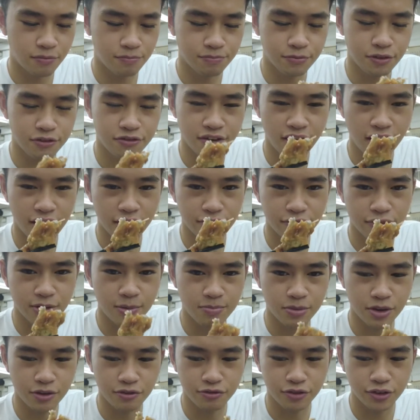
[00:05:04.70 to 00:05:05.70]
fat from
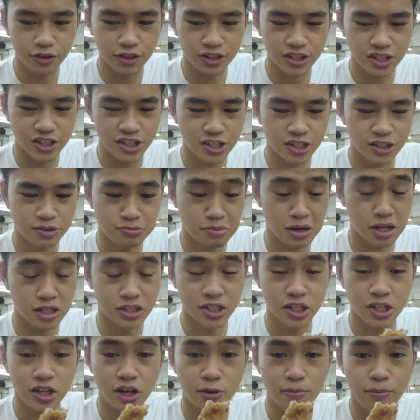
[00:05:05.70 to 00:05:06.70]
the foot just melts
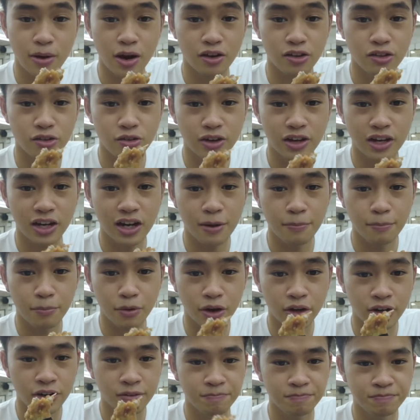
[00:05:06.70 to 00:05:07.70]
in your mouth really
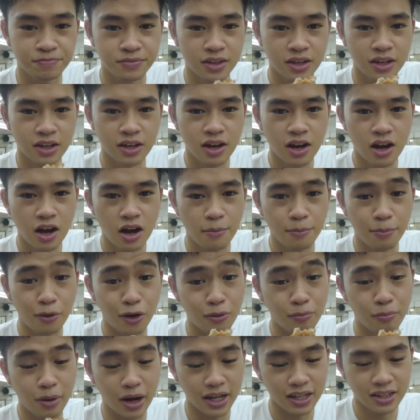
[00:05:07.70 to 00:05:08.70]

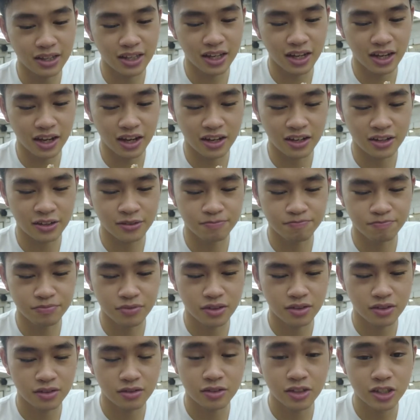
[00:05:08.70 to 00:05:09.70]
upon biting and
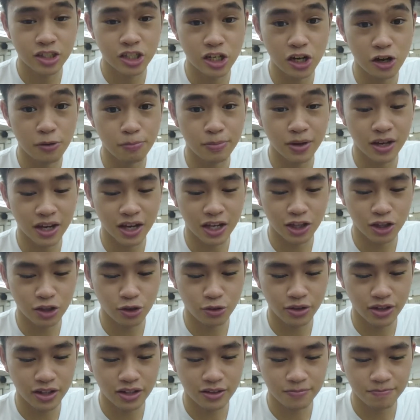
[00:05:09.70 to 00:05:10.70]
slurping into
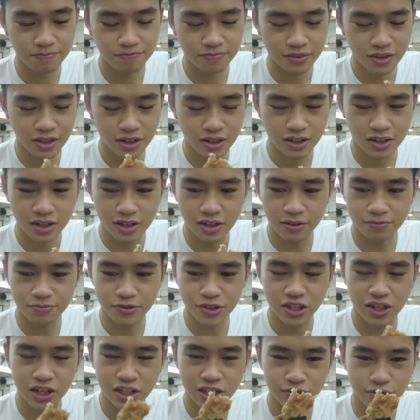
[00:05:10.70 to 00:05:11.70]
it. It's
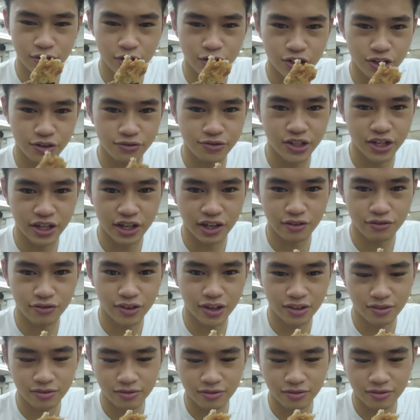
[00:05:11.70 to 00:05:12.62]
a nice version of chicken feet.